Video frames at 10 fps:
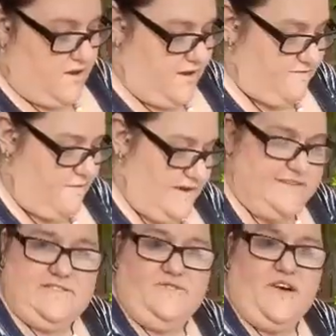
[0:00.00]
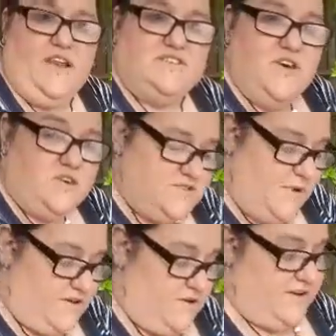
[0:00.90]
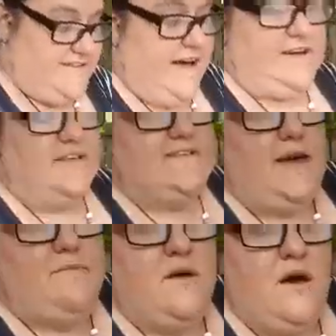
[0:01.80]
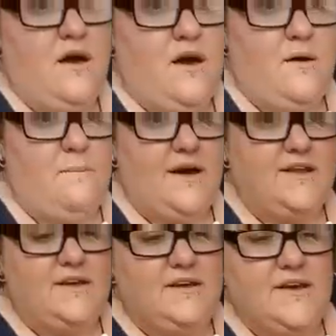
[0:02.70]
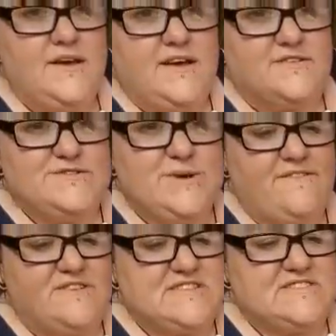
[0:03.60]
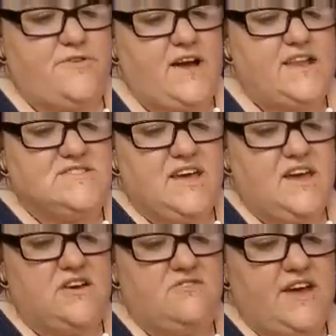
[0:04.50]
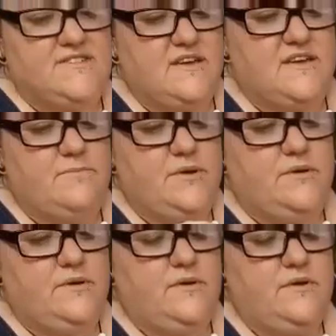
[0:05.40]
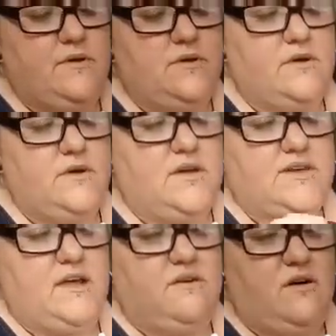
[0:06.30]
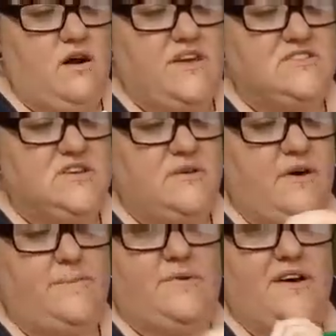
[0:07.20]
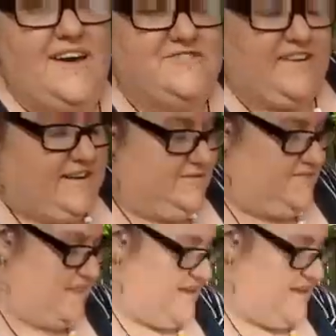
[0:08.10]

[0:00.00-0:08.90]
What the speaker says: Now I've got my 6 different colours. Yours might not look exactly the same, but as long as you have your 6 different colours in red, blue, yellow, orange, purple and green.